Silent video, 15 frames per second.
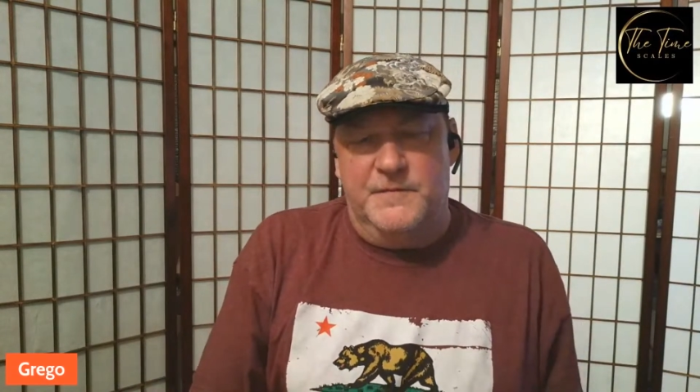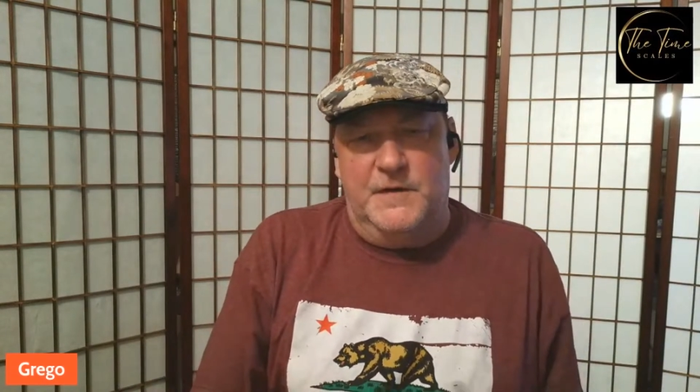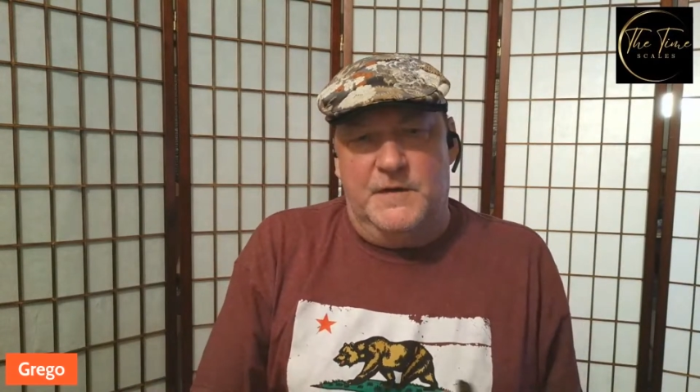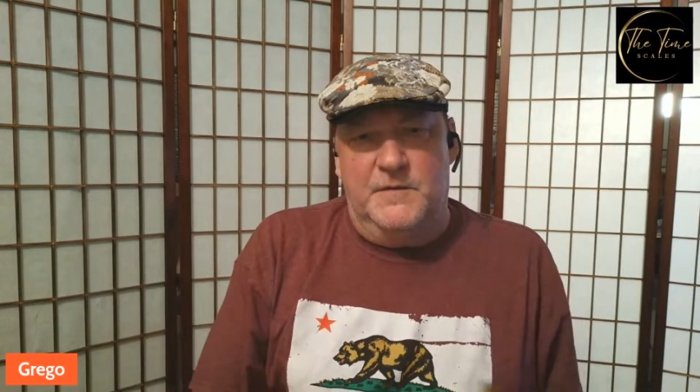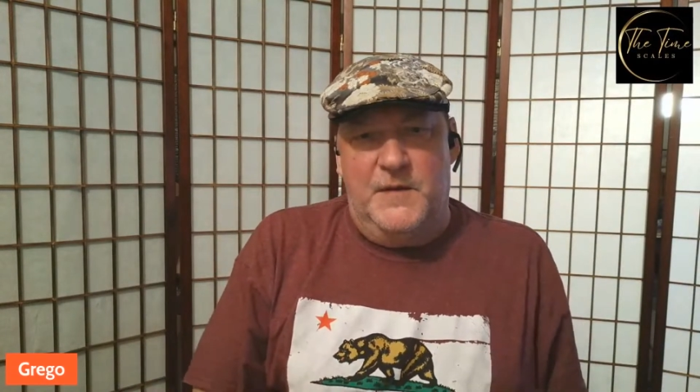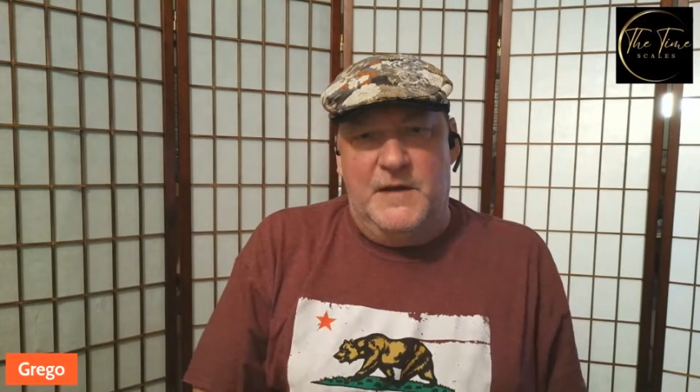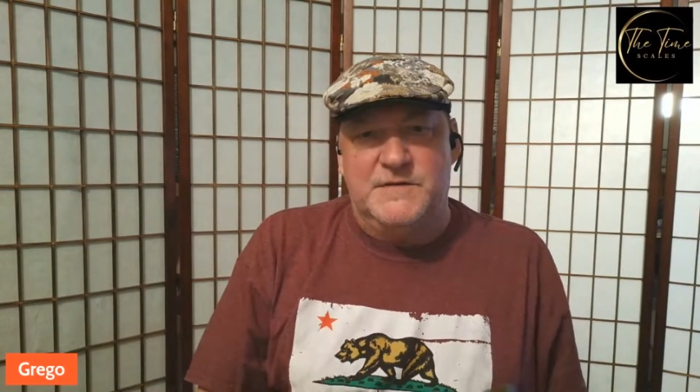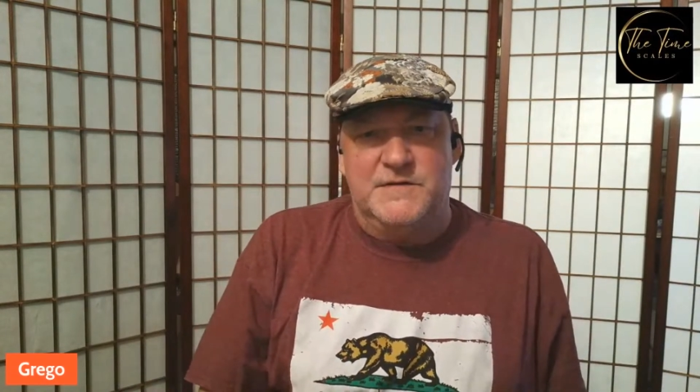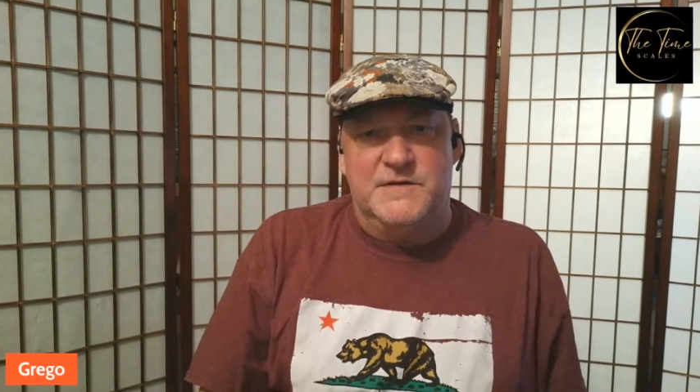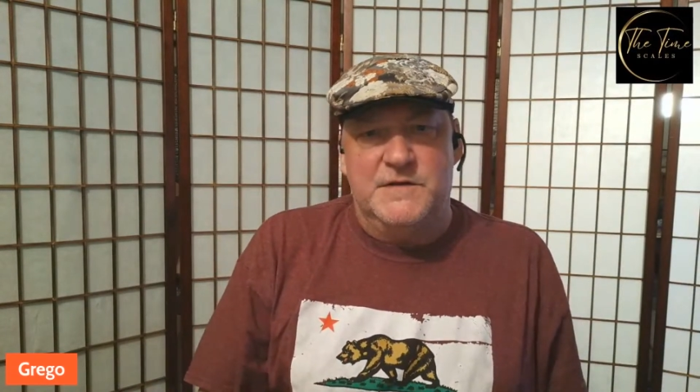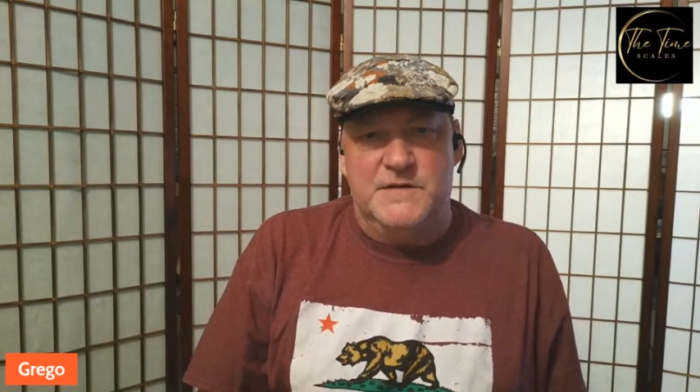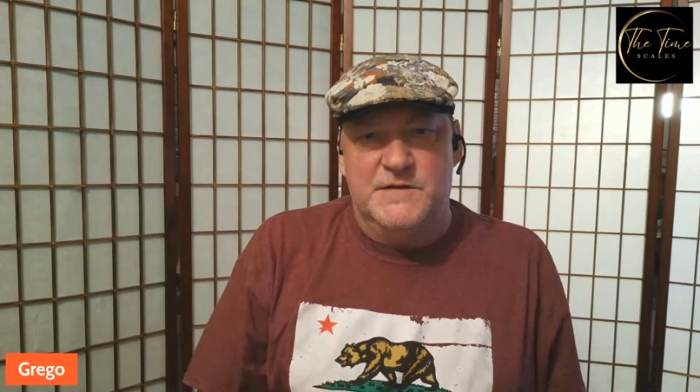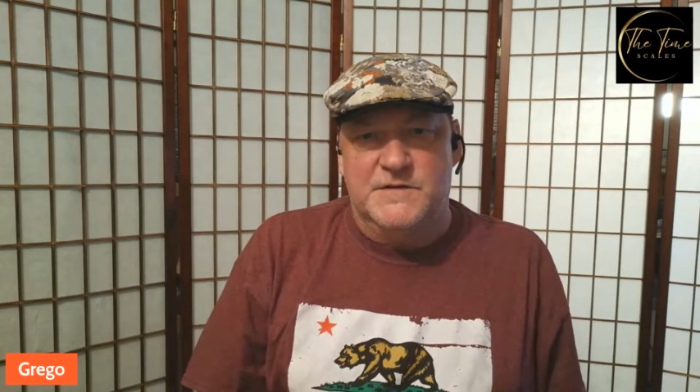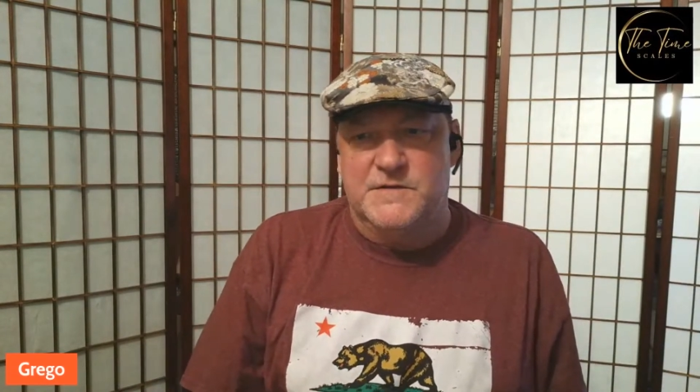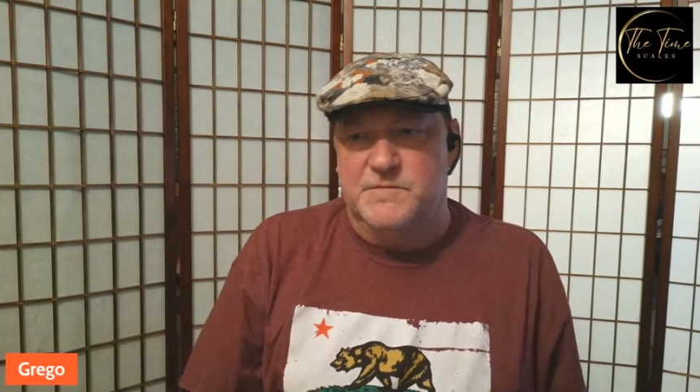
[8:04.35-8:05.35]
it makes
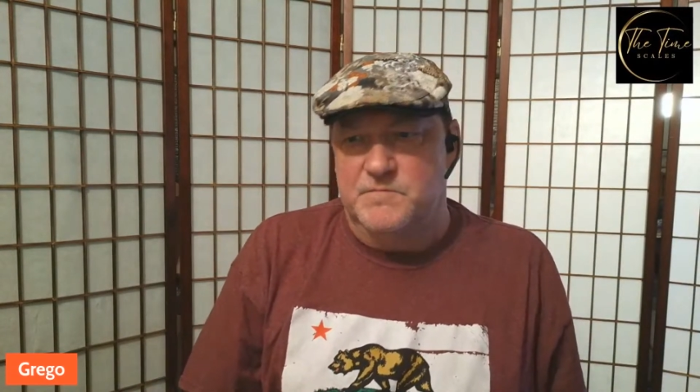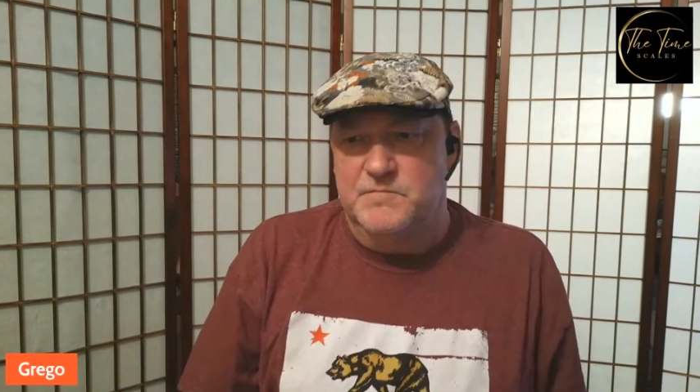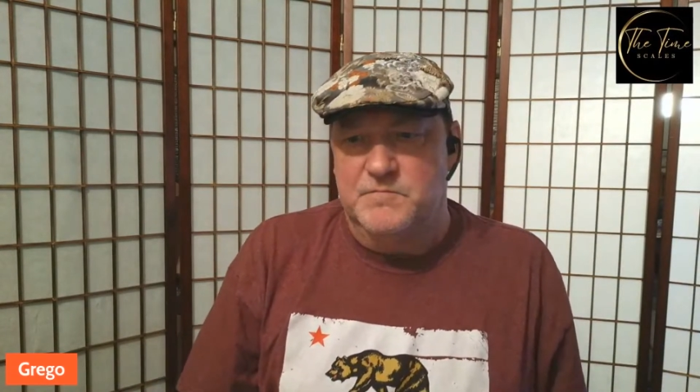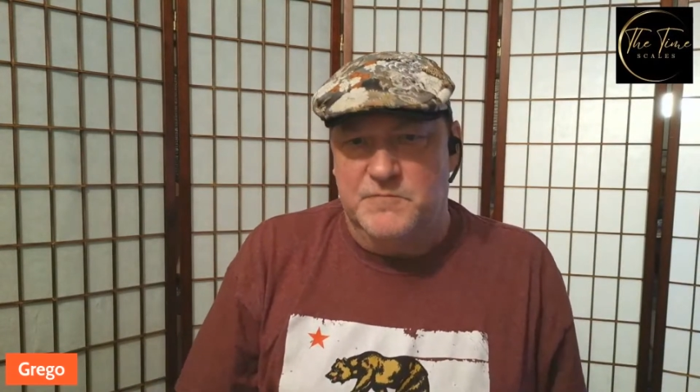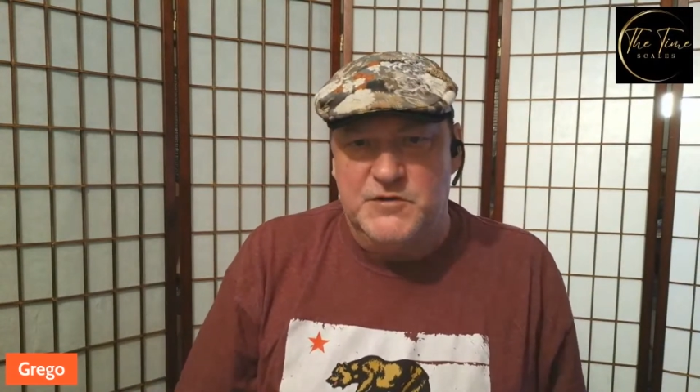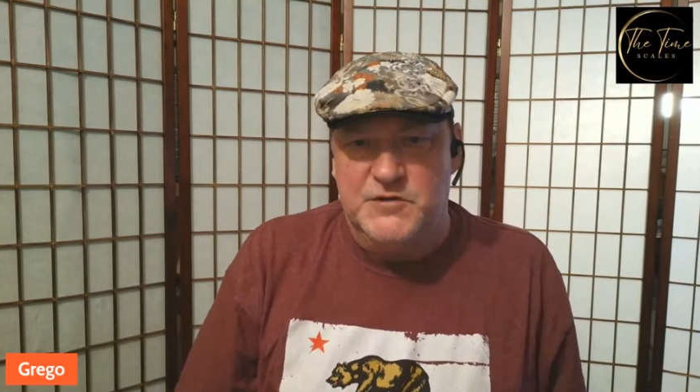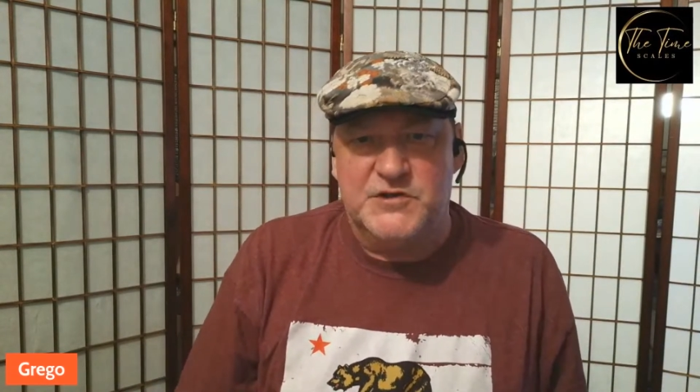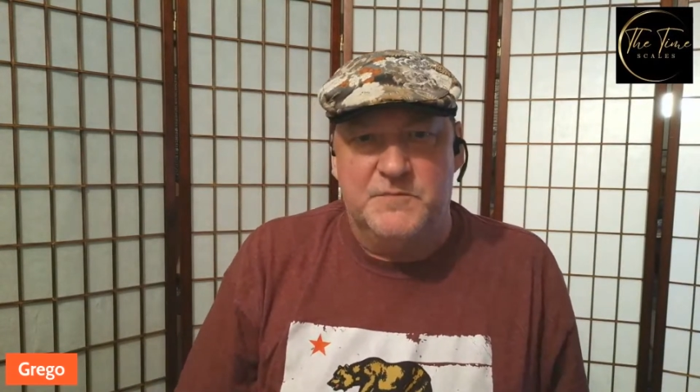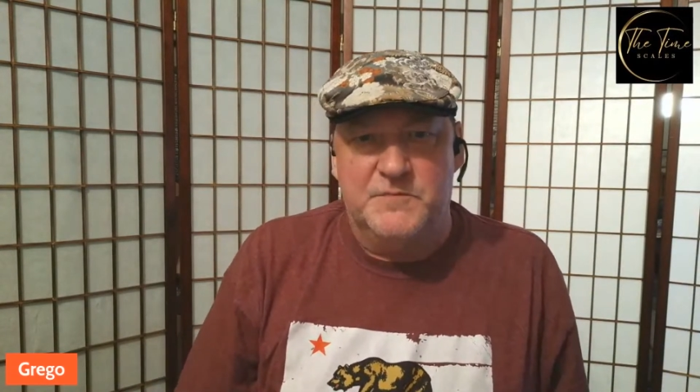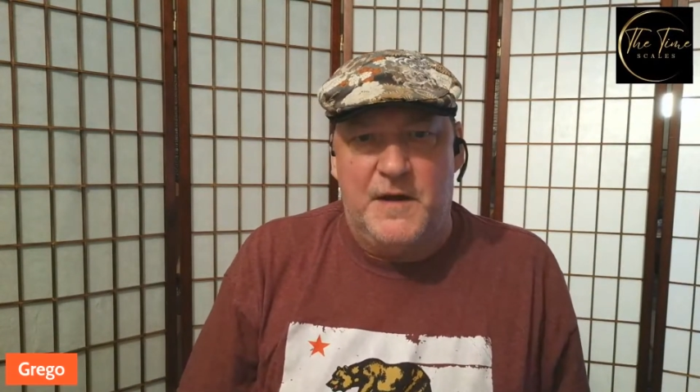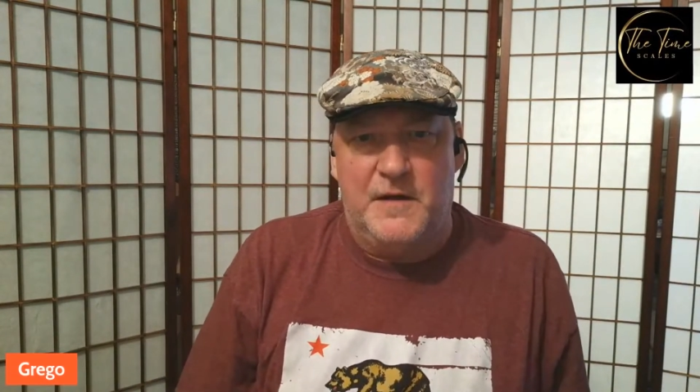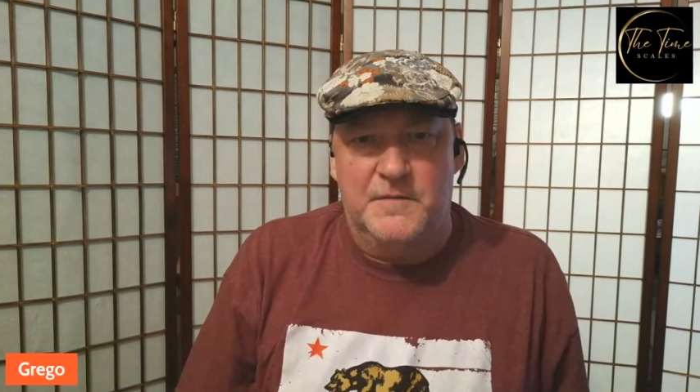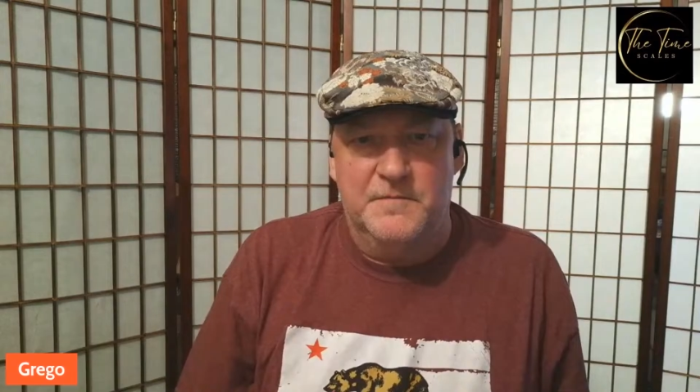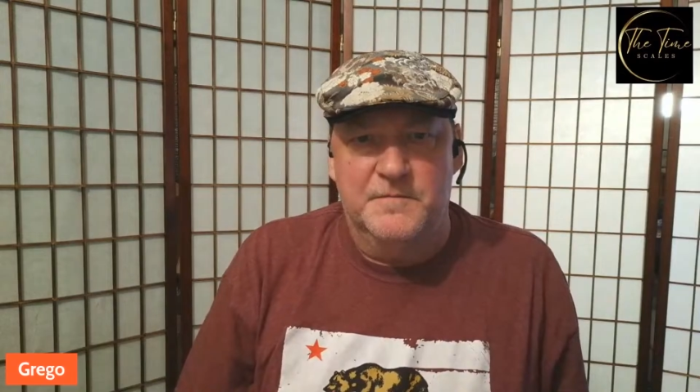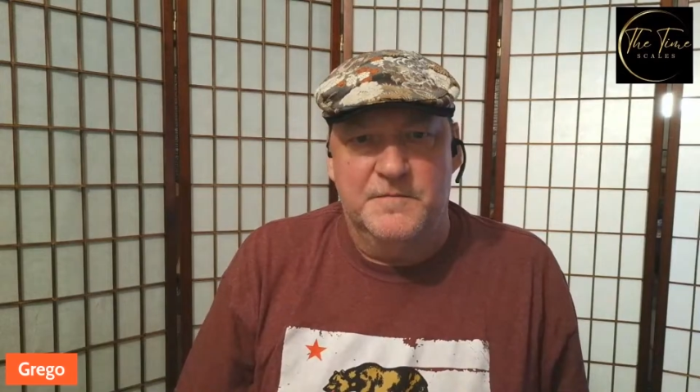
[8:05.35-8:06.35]
these just
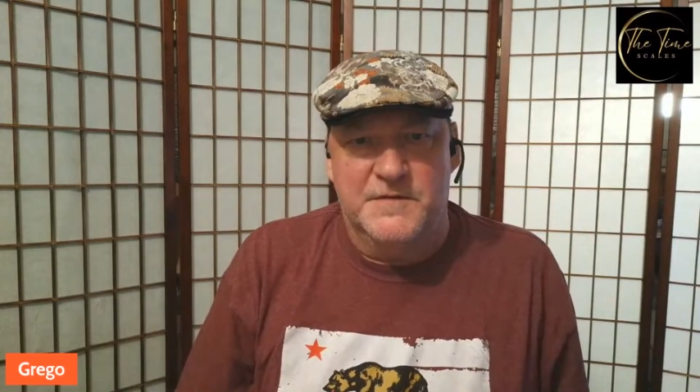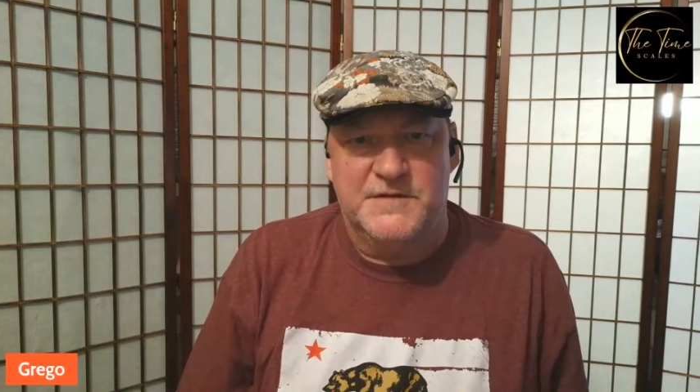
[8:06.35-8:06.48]
about